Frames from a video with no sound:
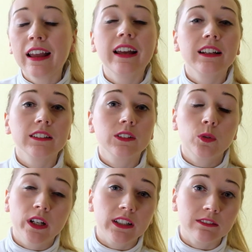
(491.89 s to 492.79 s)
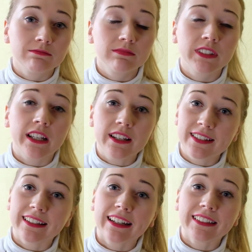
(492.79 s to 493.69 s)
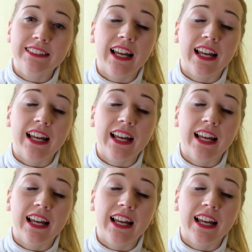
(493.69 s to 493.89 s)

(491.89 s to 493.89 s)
And well, the easiness.